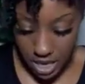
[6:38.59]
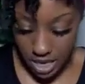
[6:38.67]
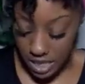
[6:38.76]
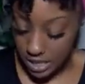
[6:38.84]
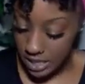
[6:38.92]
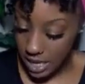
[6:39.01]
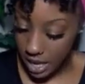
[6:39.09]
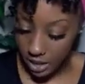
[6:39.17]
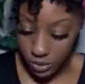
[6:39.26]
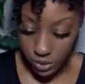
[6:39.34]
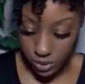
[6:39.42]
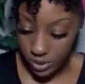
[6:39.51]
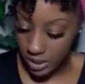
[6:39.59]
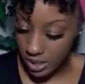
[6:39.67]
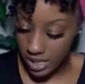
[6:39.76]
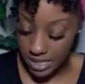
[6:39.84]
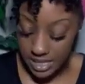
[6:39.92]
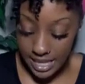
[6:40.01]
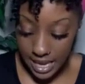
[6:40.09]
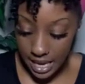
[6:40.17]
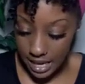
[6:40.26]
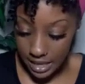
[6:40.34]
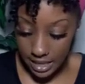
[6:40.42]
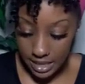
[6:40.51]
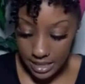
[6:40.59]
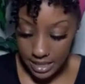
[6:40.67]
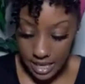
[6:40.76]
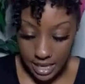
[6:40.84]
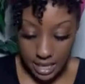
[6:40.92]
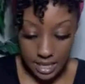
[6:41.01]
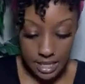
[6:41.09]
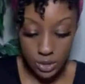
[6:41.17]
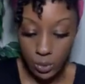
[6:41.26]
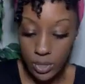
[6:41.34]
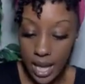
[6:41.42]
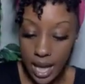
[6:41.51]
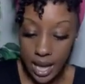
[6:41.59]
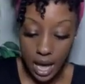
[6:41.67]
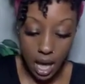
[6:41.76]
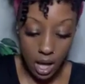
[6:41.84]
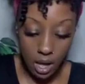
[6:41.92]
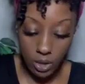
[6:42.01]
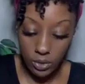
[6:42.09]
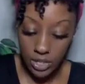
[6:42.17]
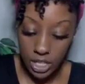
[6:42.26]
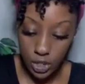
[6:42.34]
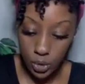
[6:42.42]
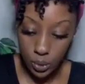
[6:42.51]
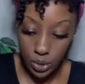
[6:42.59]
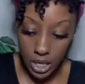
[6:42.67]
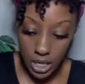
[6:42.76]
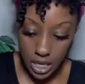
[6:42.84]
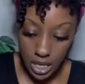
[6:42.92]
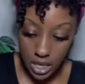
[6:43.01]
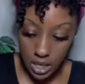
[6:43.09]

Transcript: It's not you. It's dead. It's dead. You got all that you need